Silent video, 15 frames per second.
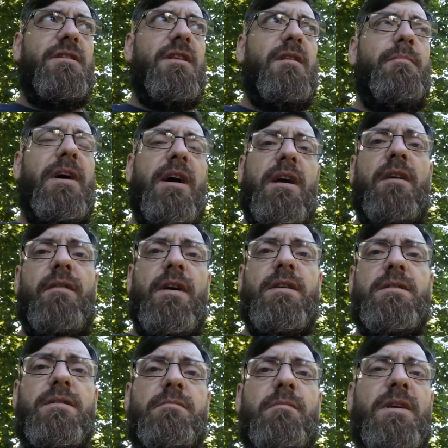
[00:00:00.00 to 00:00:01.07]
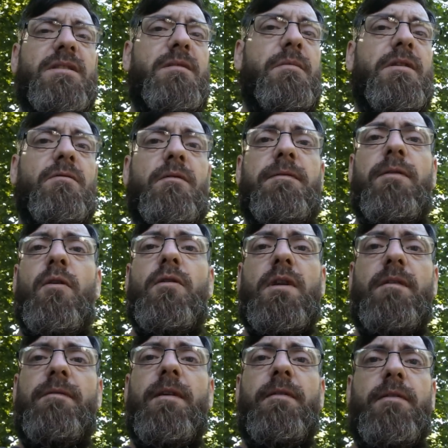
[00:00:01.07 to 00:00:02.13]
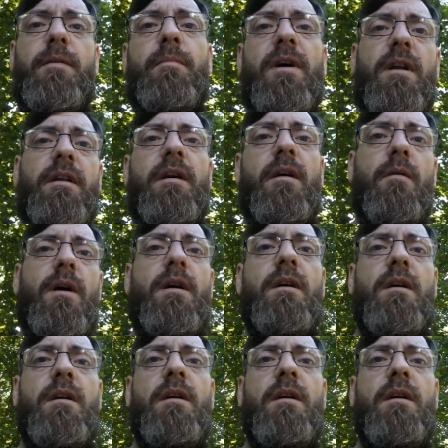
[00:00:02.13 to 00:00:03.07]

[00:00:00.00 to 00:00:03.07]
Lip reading: into the back of us. Must have been doing 40, 50 mile an hour.